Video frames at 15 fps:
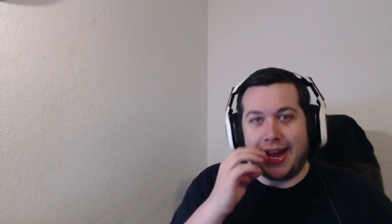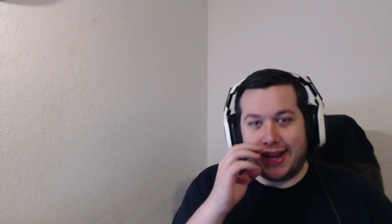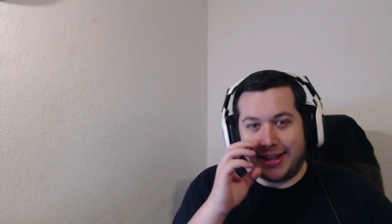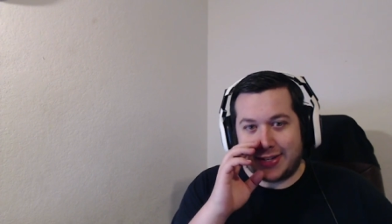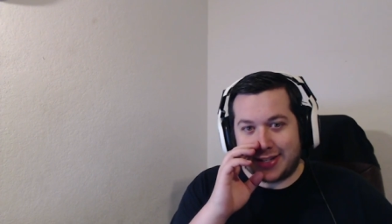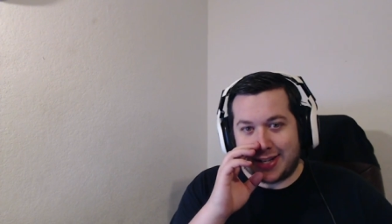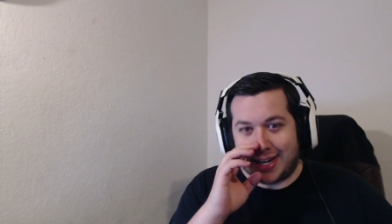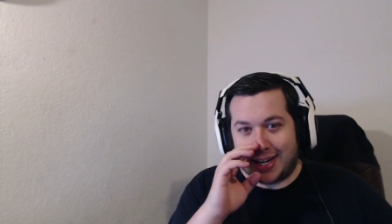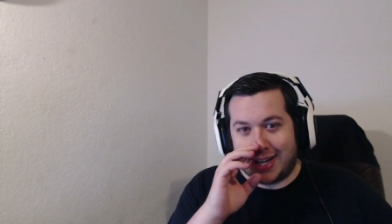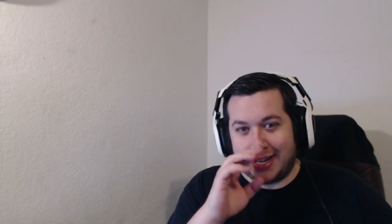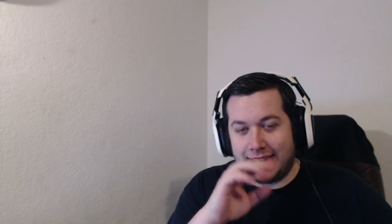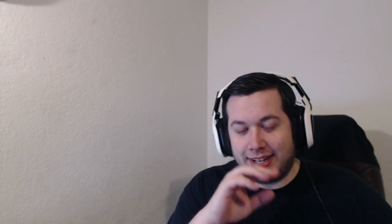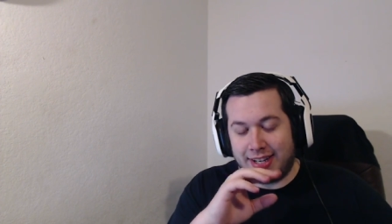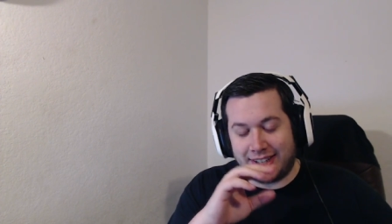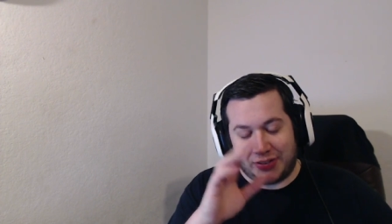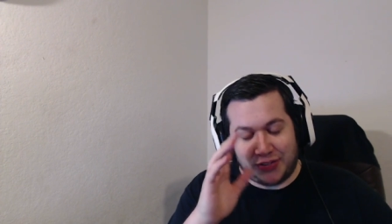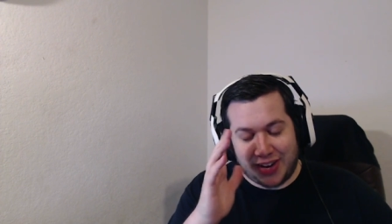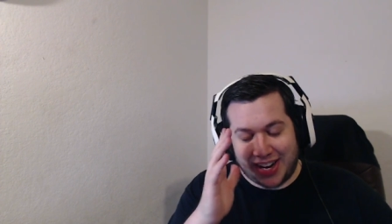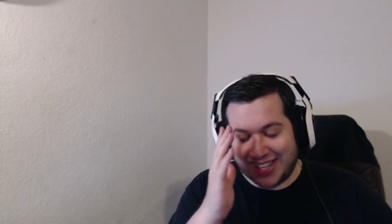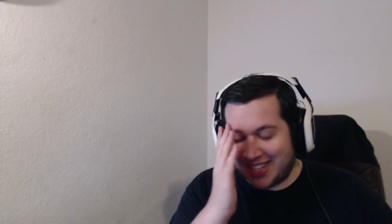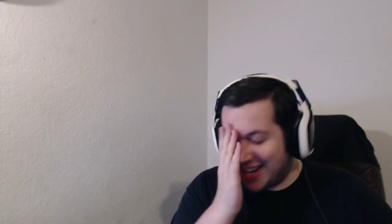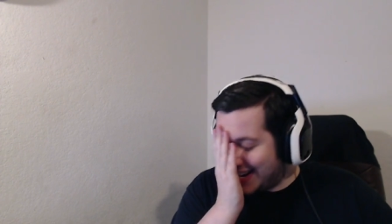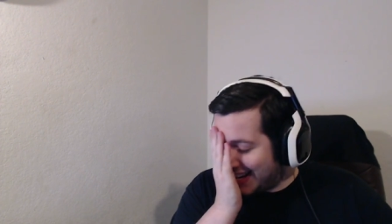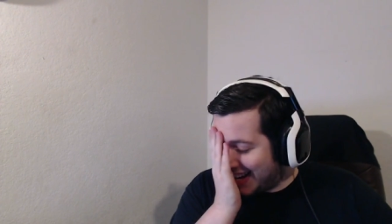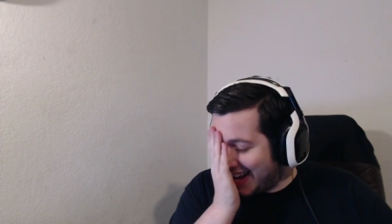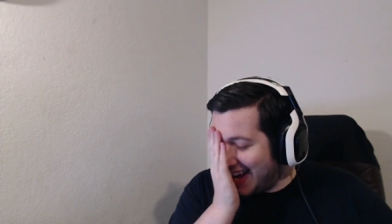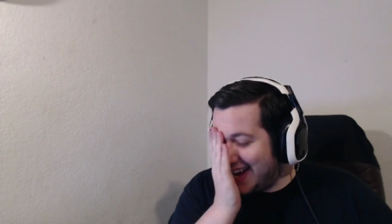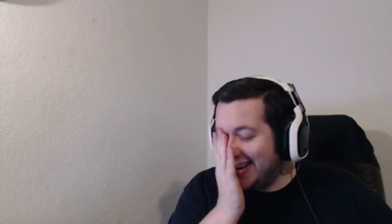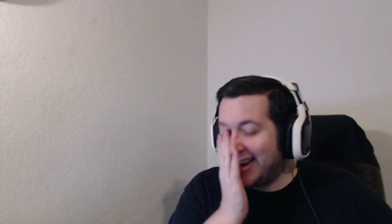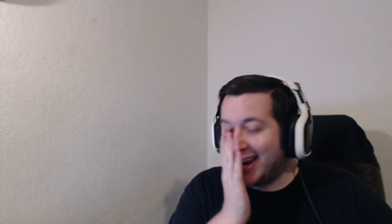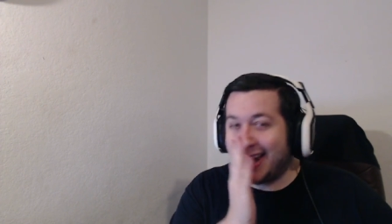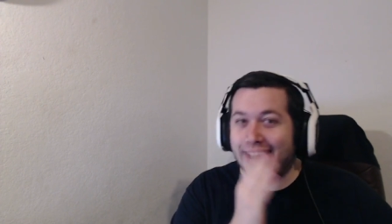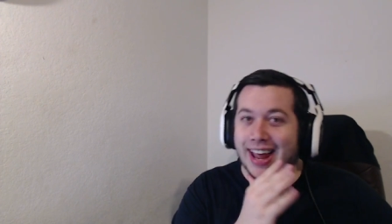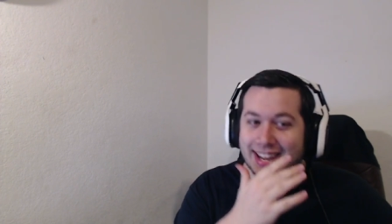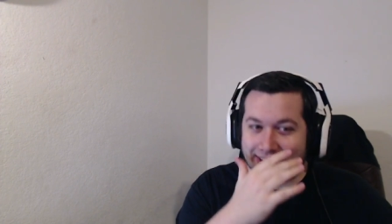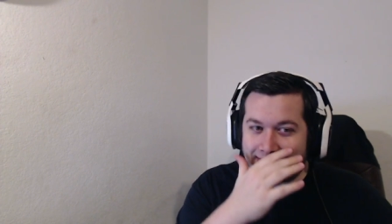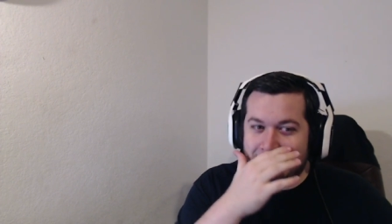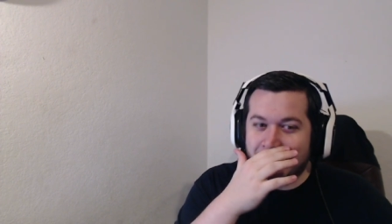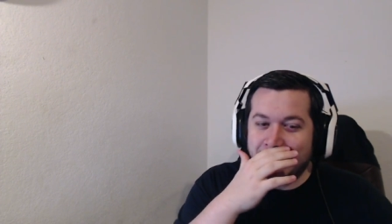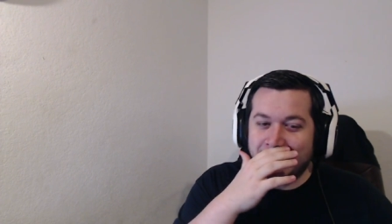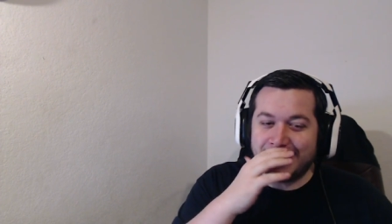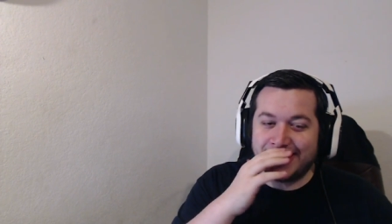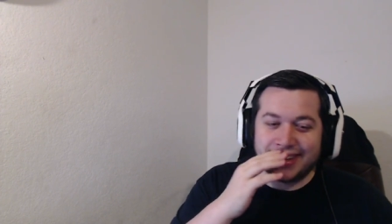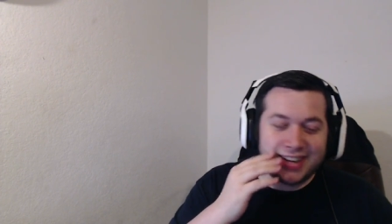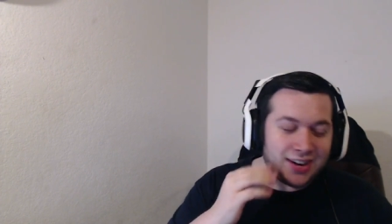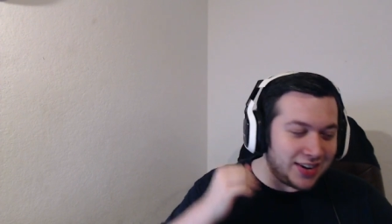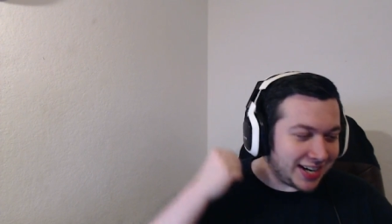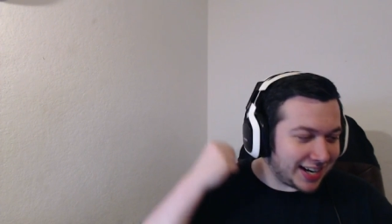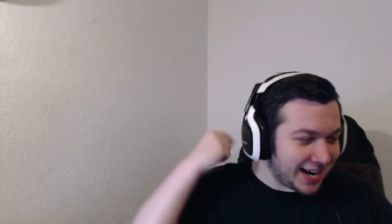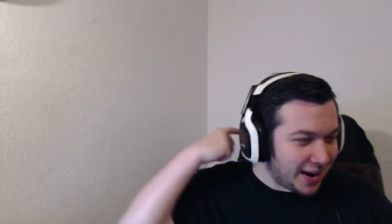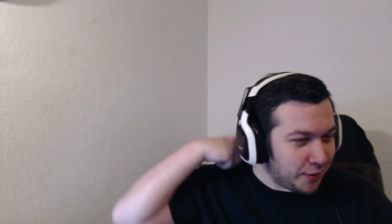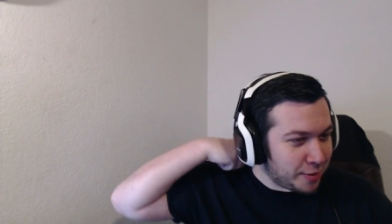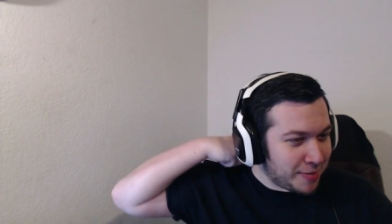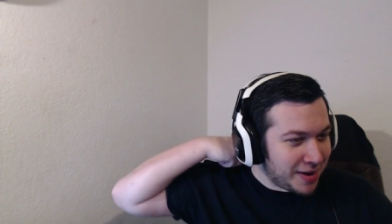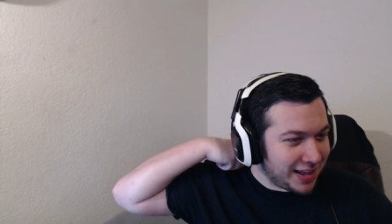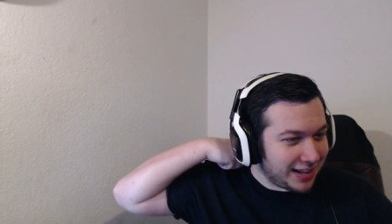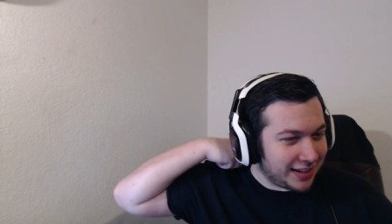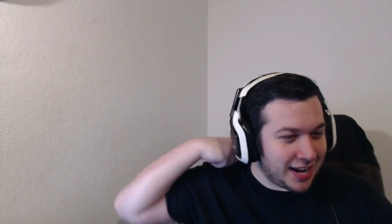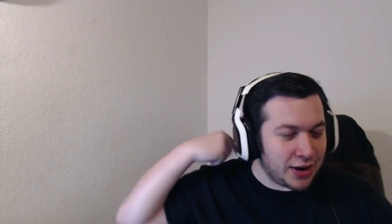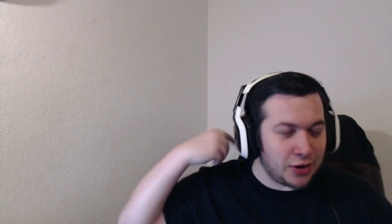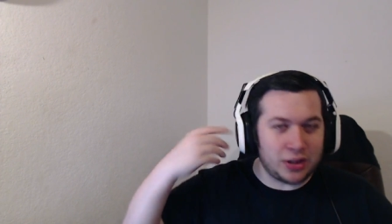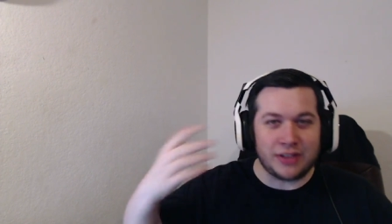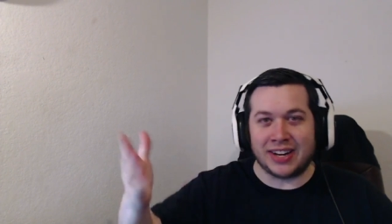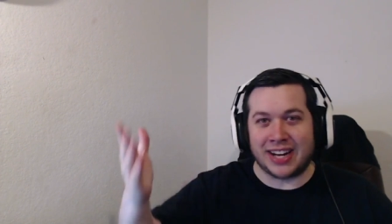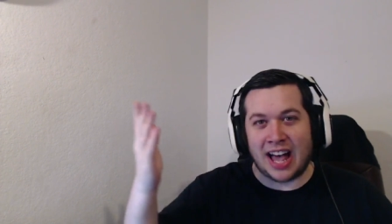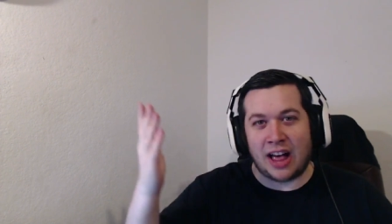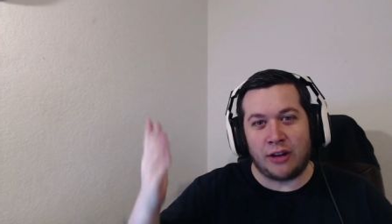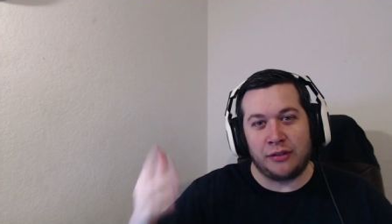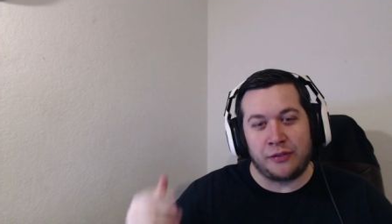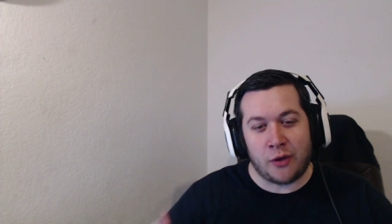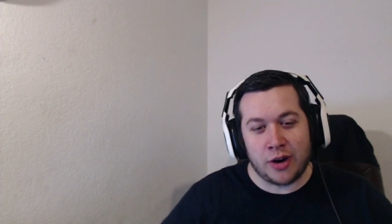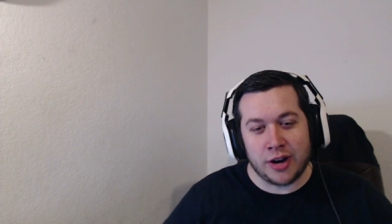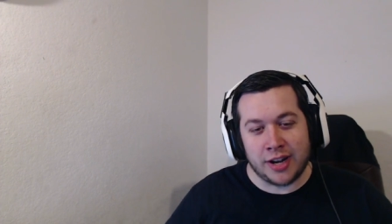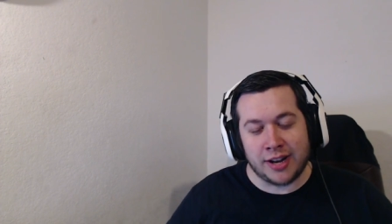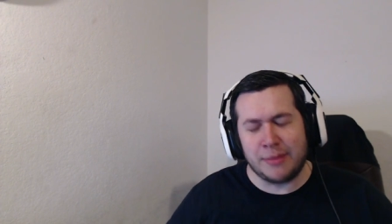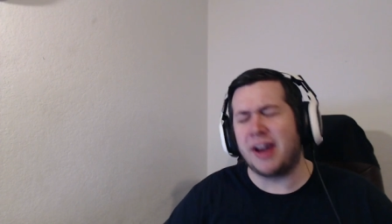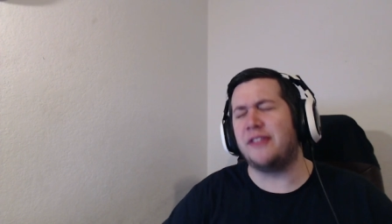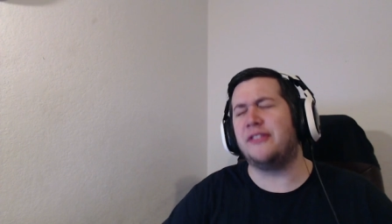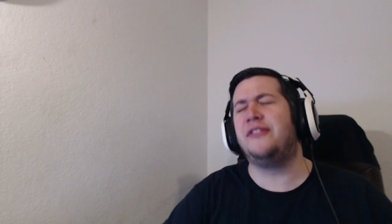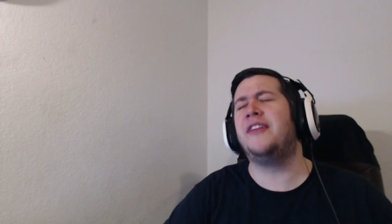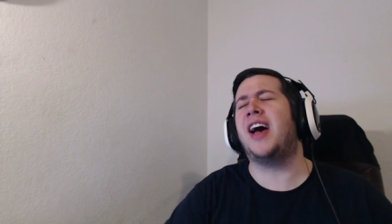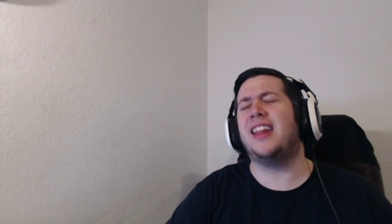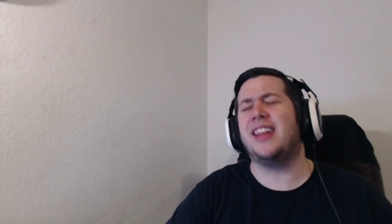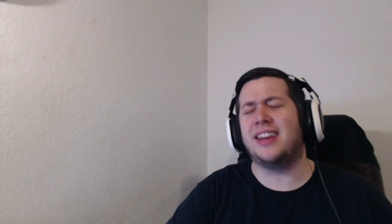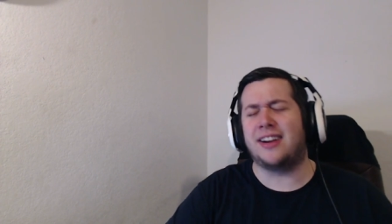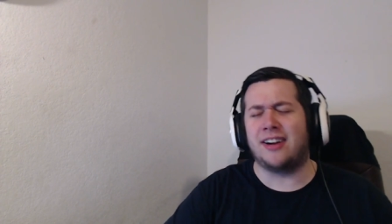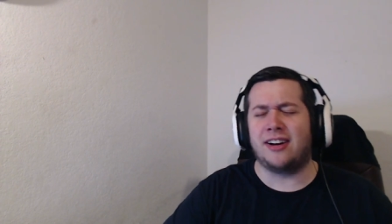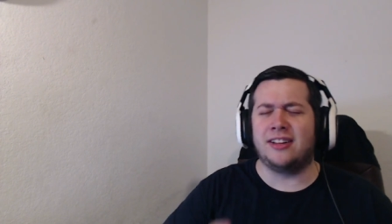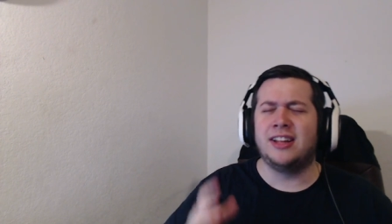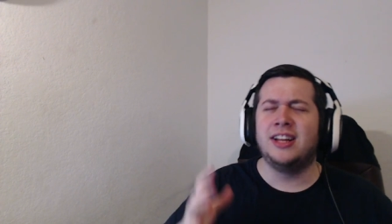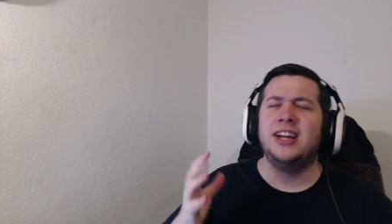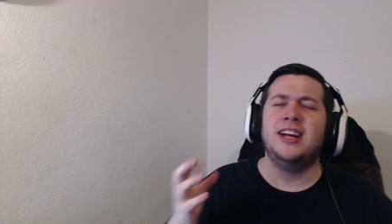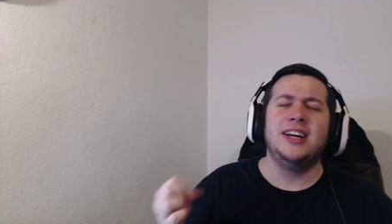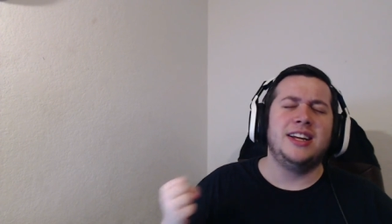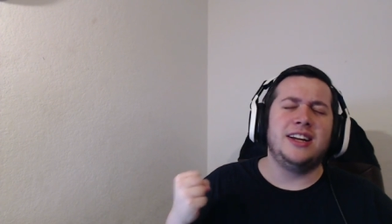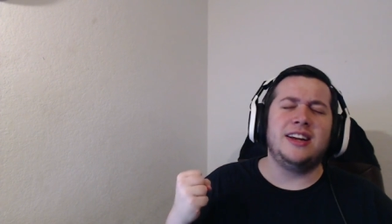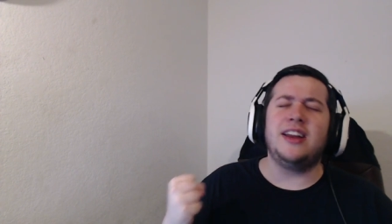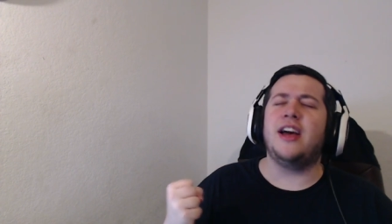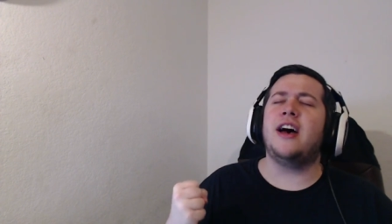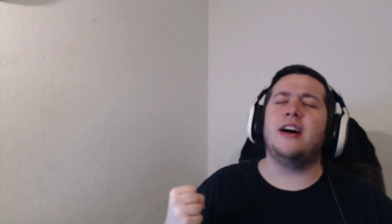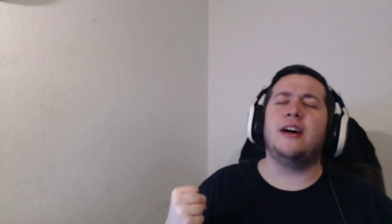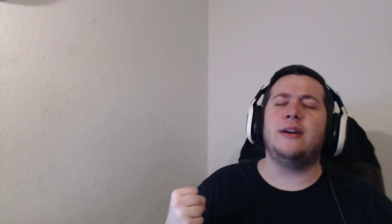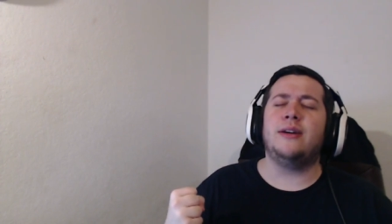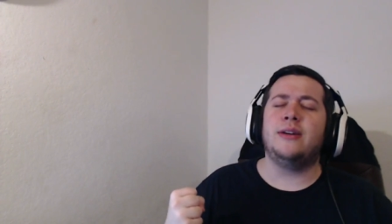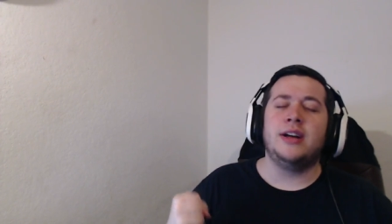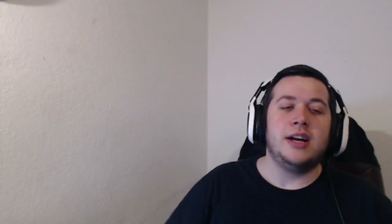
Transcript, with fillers: There's like a uh, I said it again, like oh my god, what am I I don't live in California. I'm not a valley girl. No.